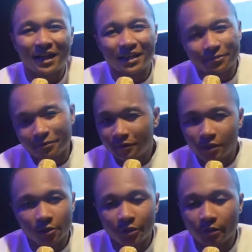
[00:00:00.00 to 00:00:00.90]
I can,
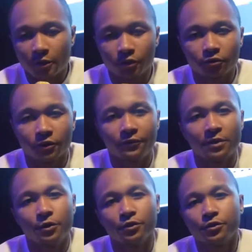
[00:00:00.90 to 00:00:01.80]
be emotional if
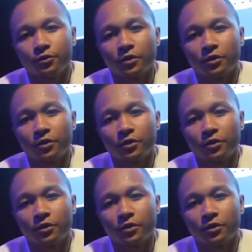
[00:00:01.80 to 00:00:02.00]
I want to.